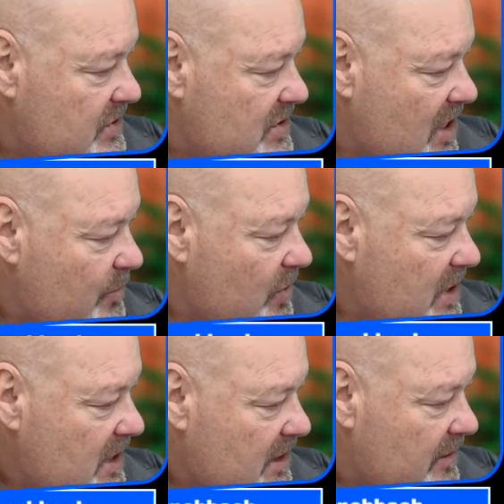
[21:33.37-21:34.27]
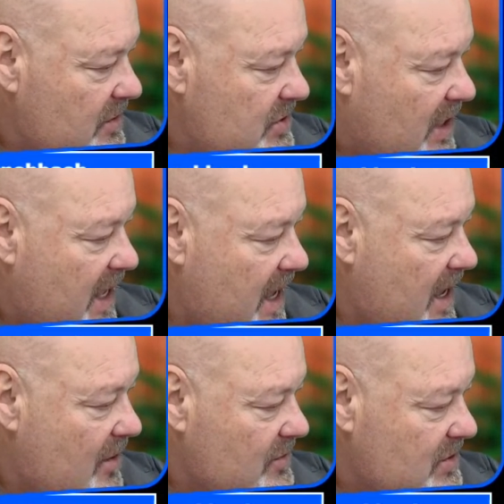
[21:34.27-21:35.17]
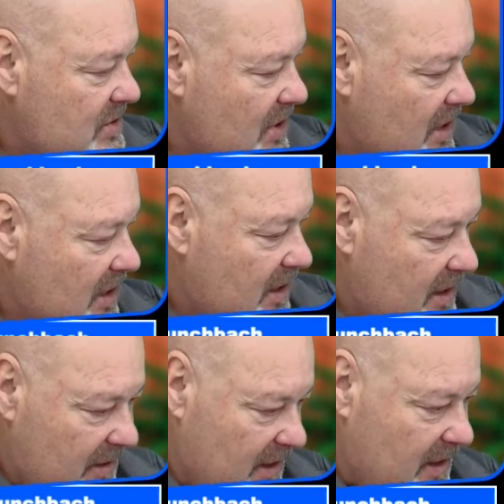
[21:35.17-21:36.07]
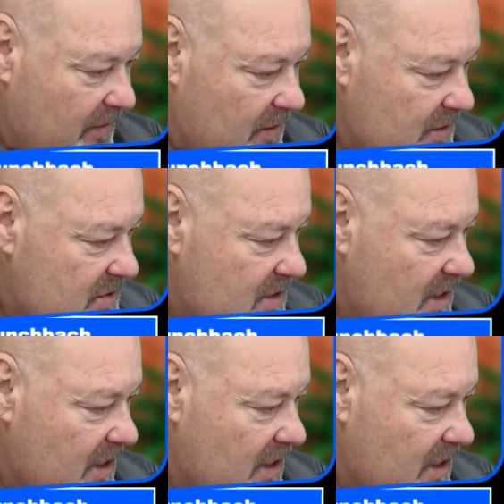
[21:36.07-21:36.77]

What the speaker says: a summary, and there's accounts, and there's the